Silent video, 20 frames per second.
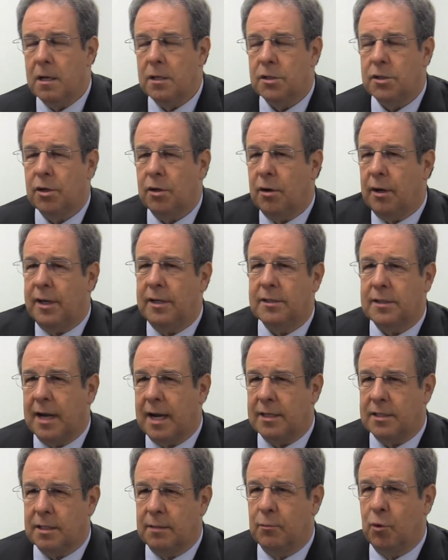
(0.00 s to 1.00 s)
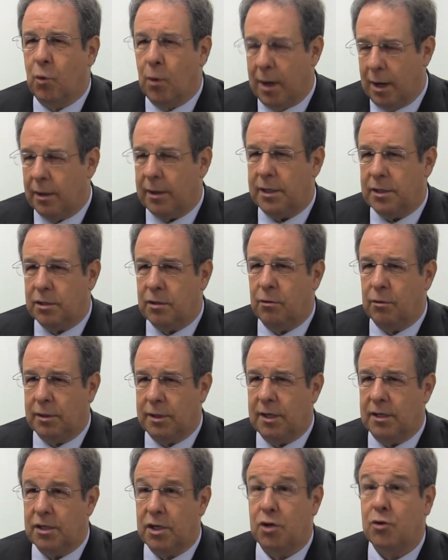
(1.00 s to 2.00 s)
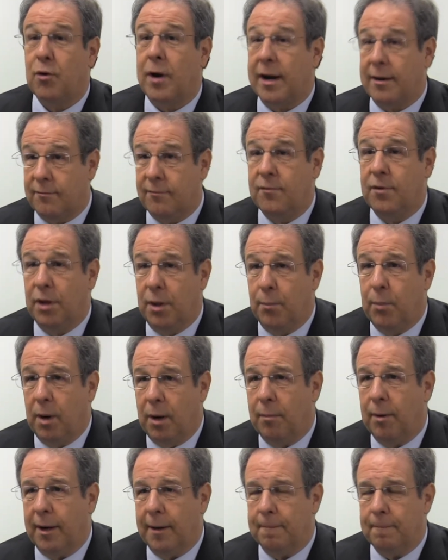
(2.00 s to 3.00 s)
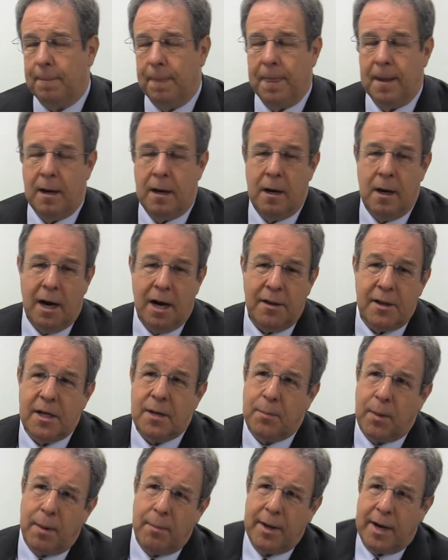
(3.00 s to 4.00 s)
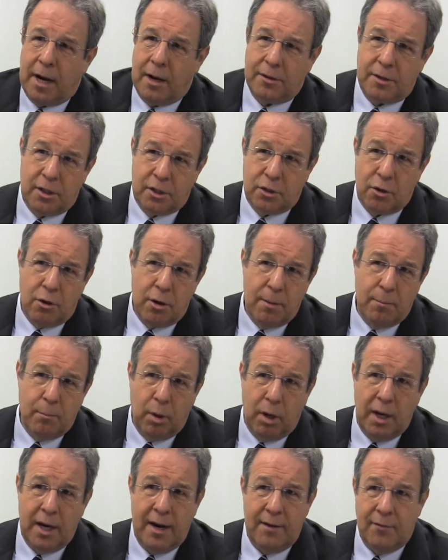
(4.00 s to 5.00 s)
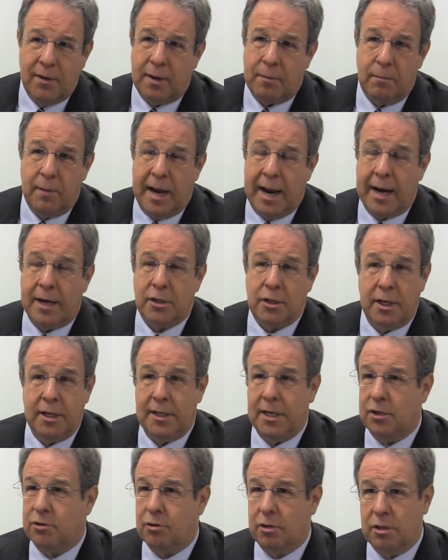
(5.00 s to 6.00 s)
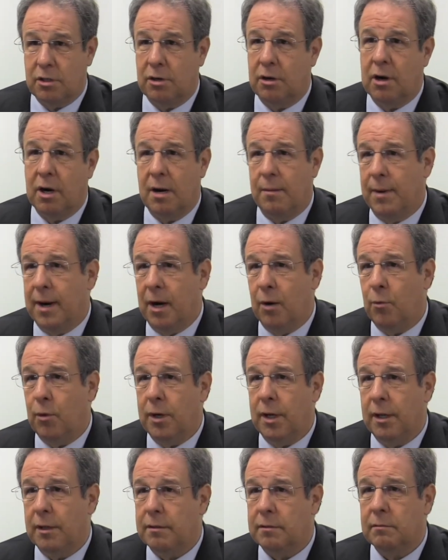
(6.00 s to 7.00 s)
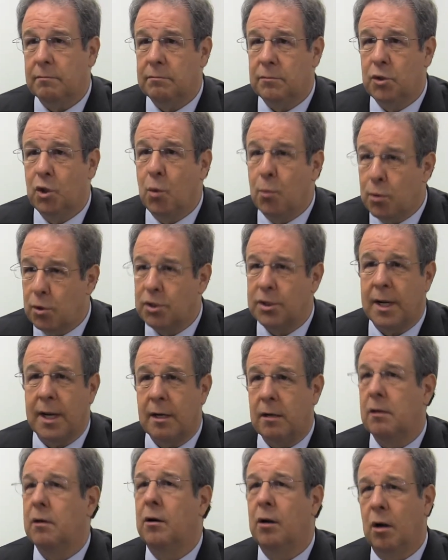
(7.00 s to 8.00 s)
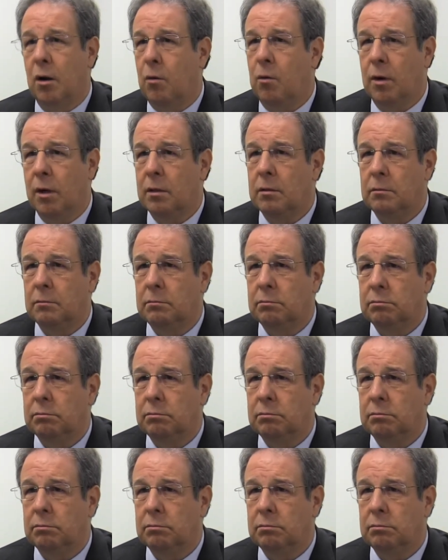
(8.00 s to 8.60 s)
Certainly it's got some qualities to it that is attractive to the public. I think the public out there is going to believe that actually districts are going to come out with 2% or lower